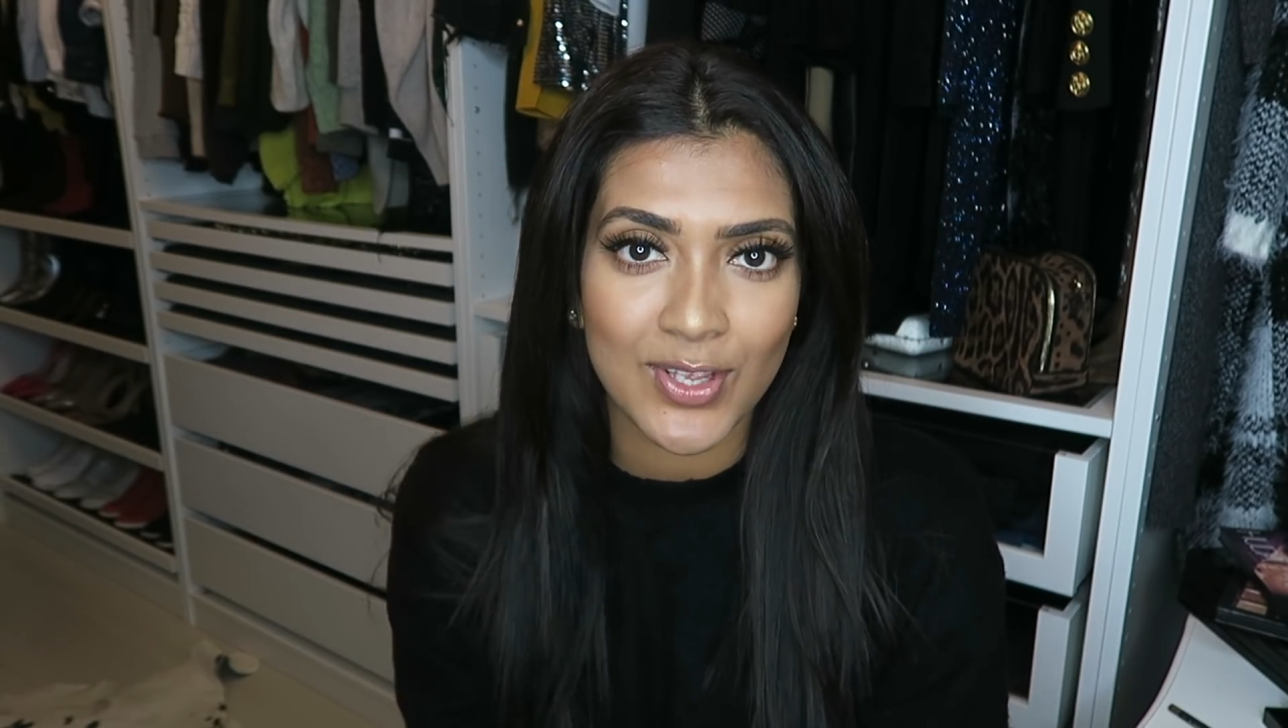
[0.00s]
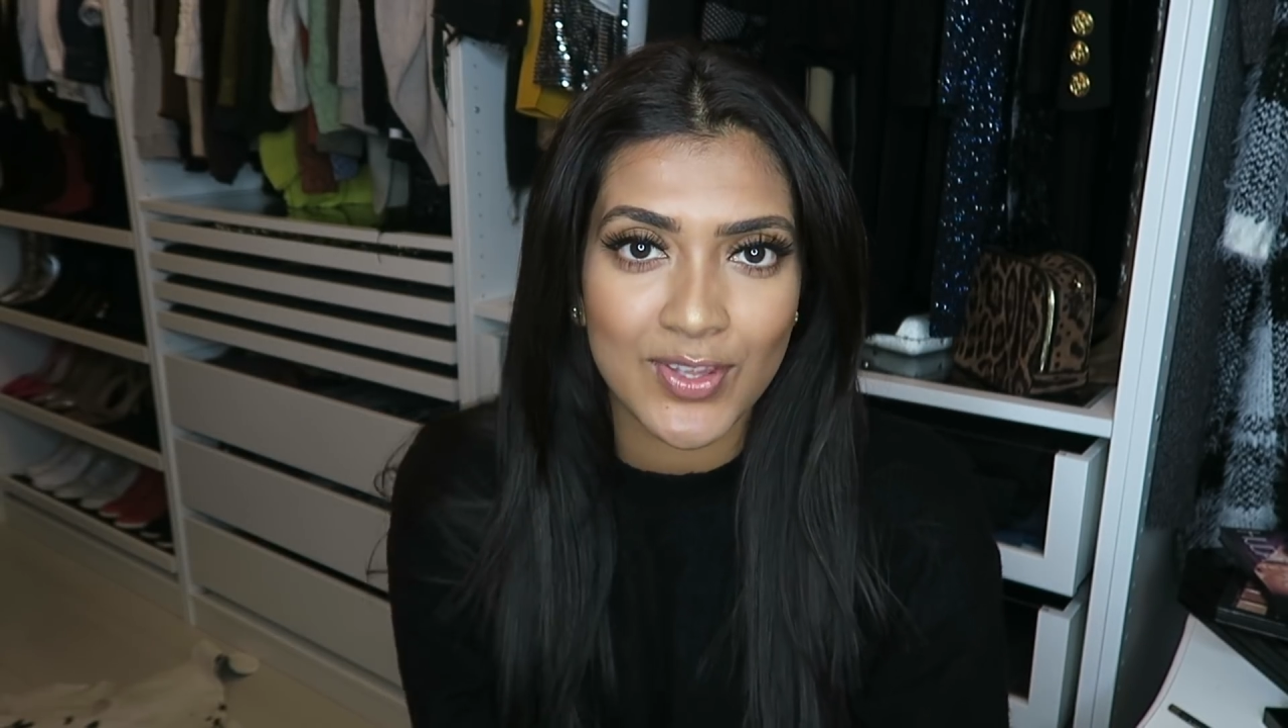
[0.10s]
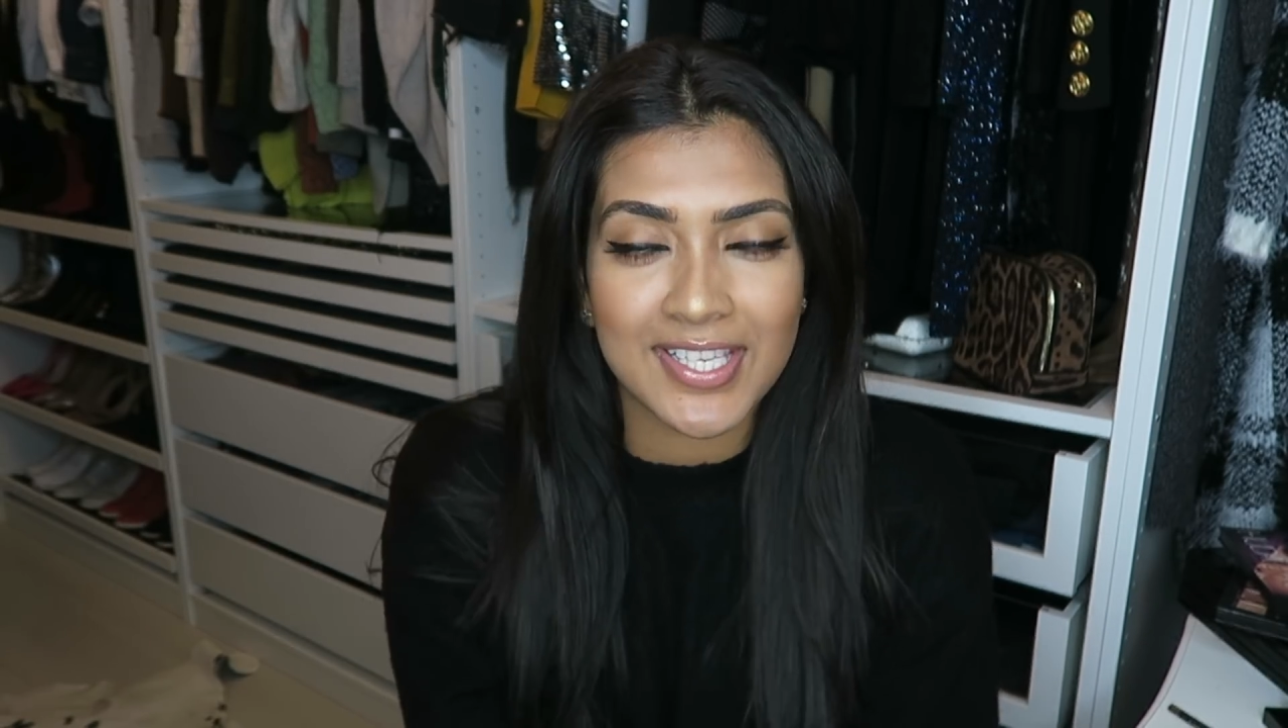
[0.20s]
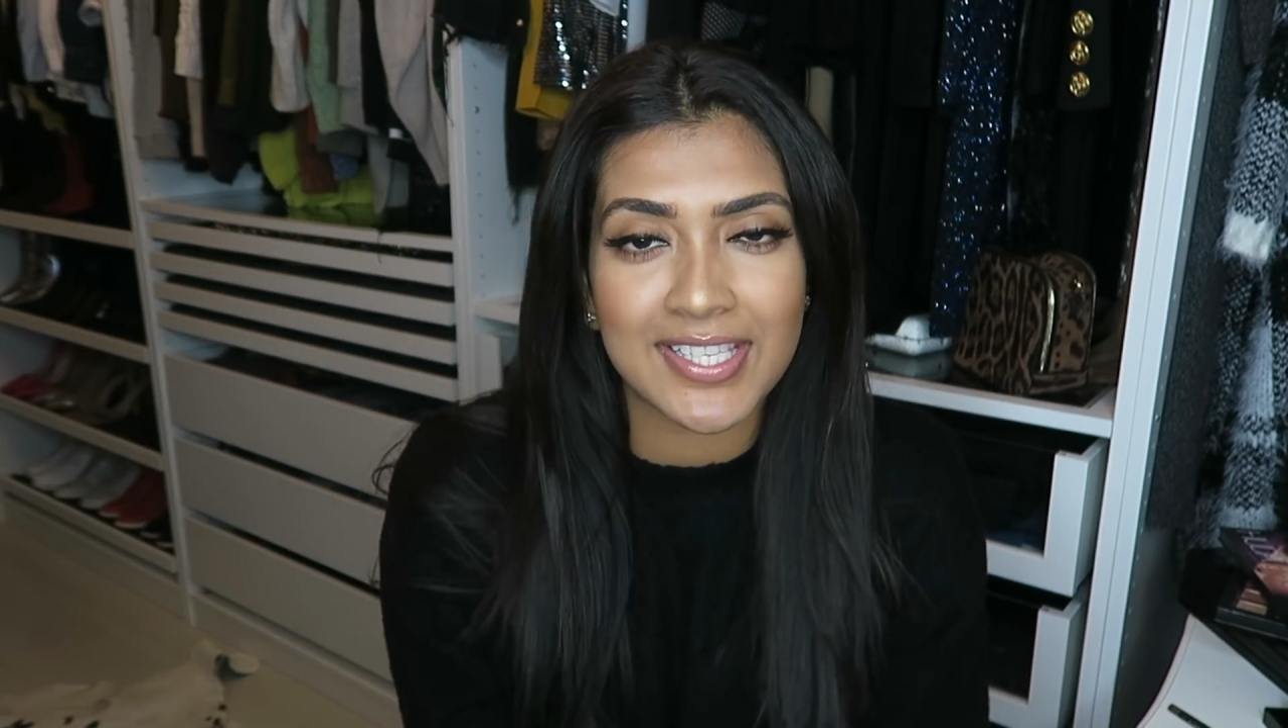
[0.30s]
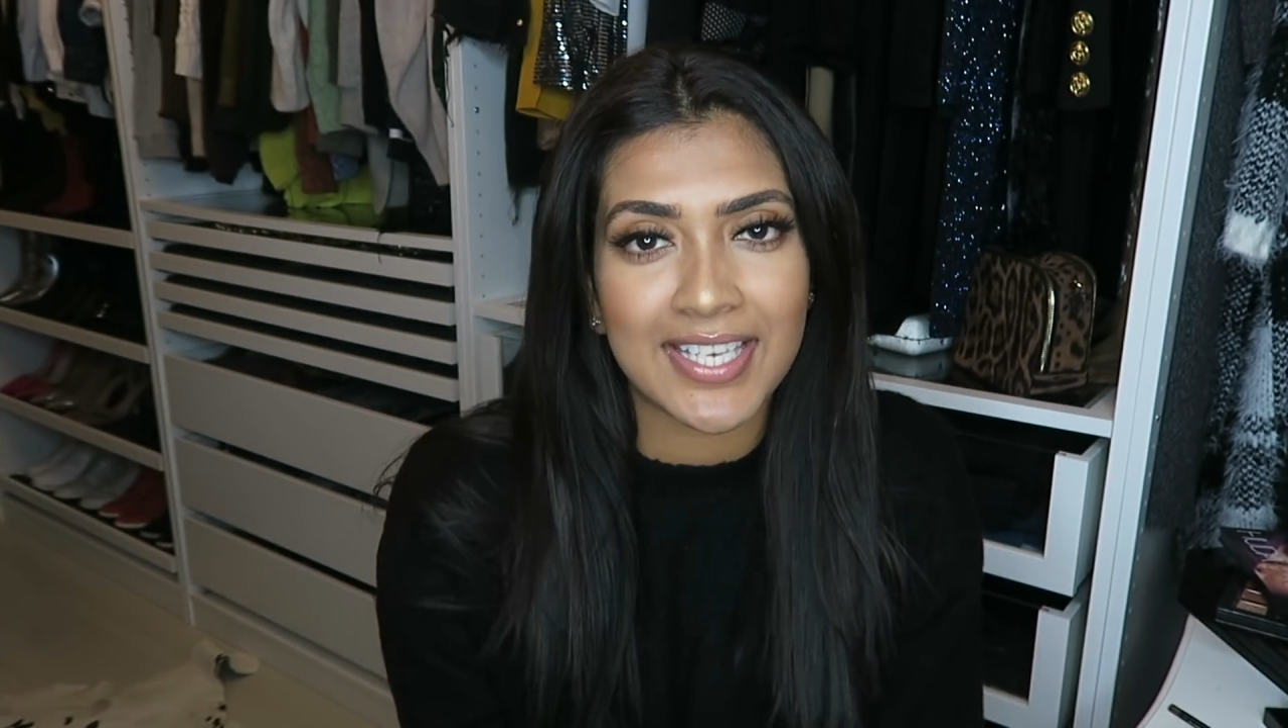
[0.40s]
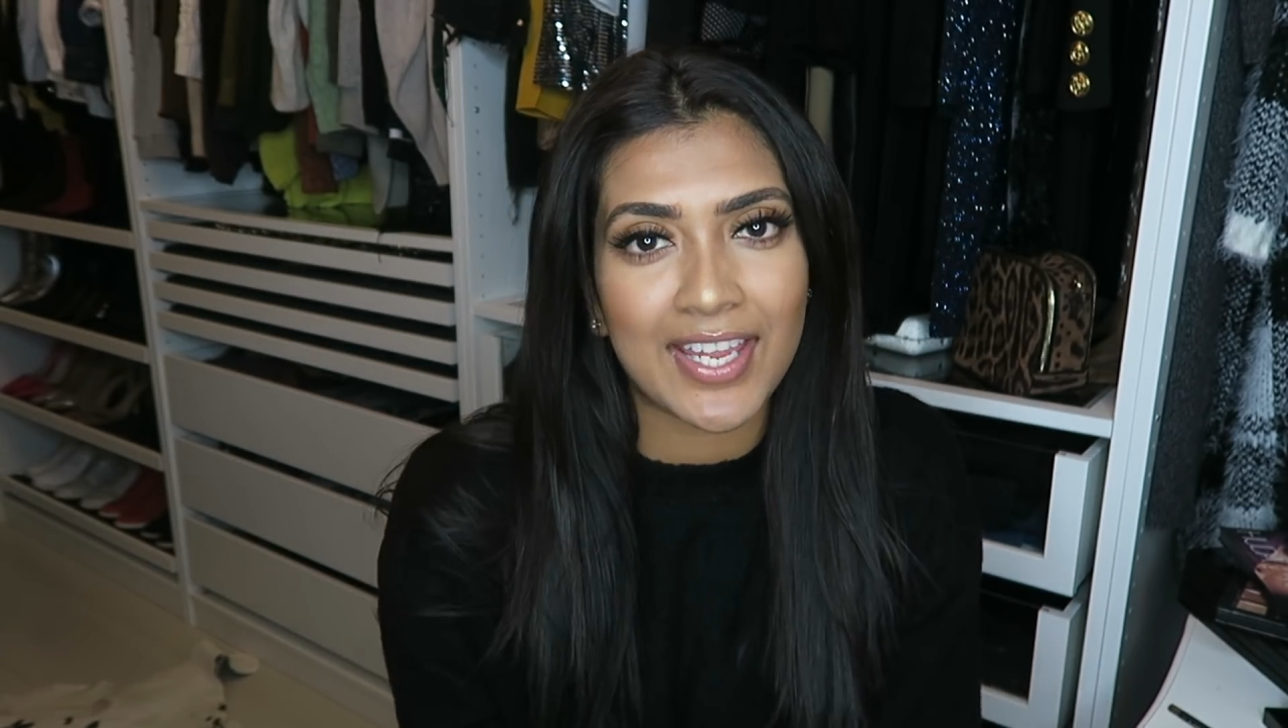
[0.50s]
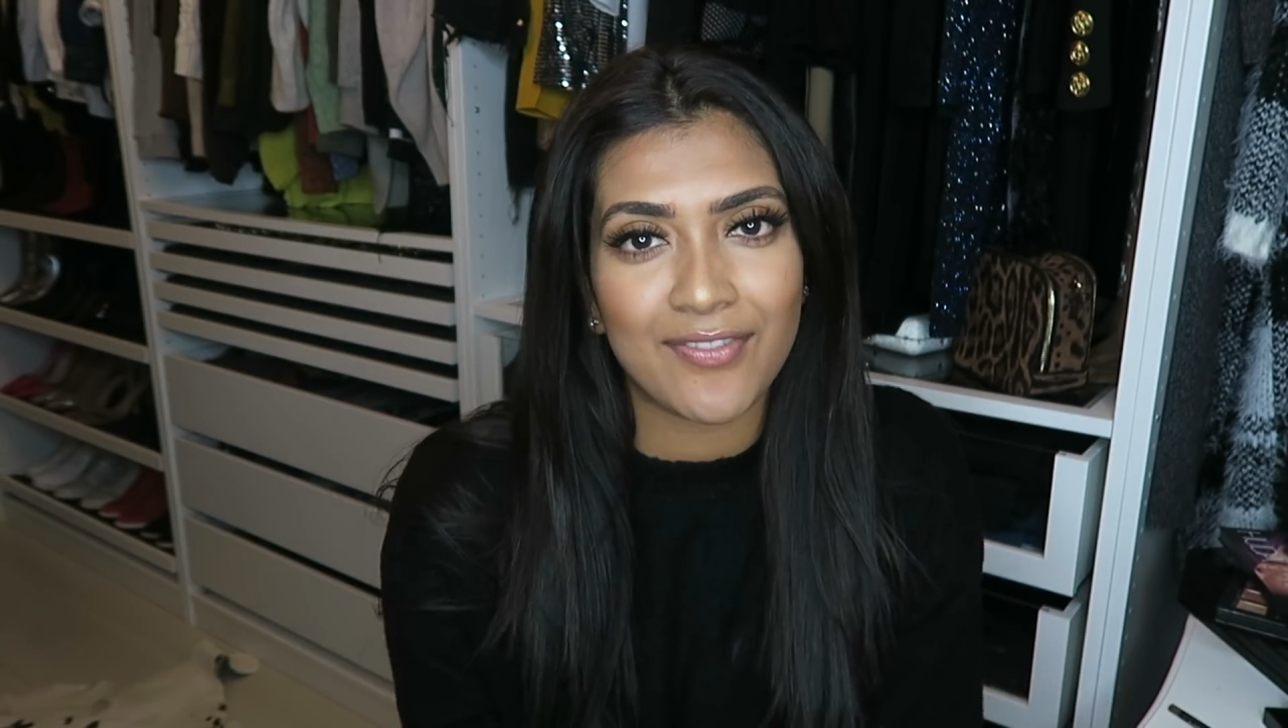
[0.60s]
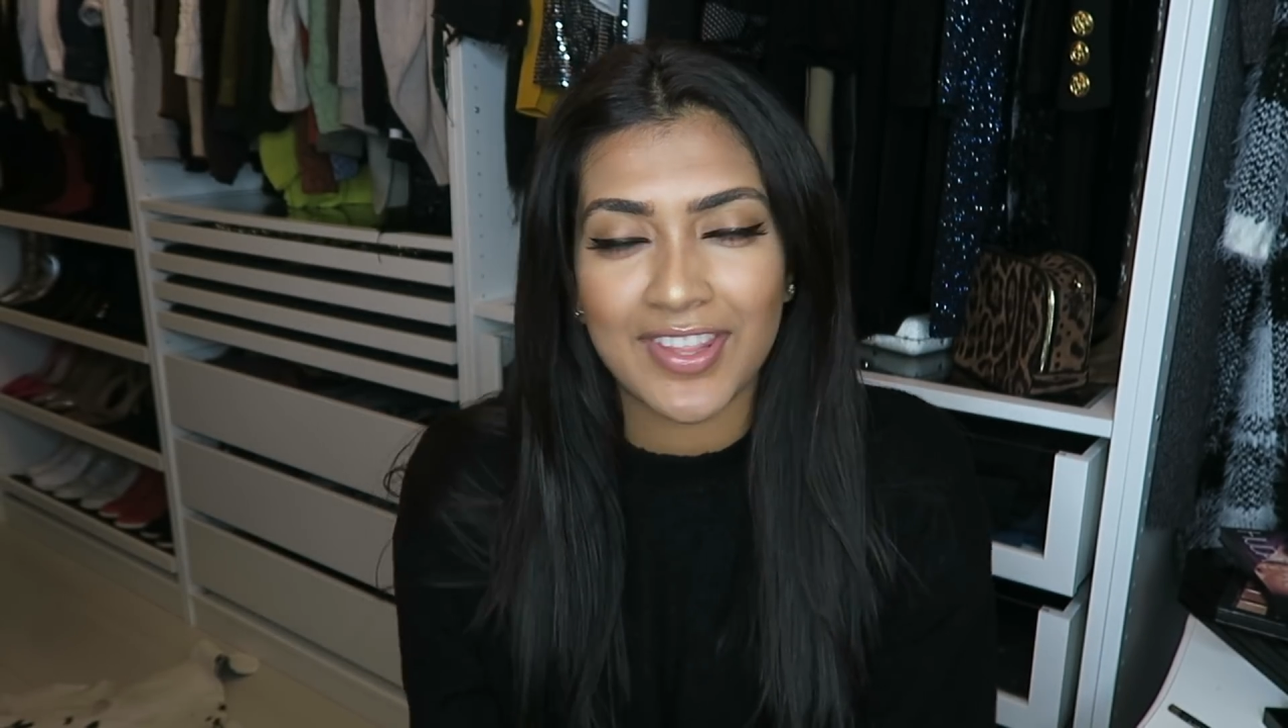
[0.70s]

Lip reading: So this is like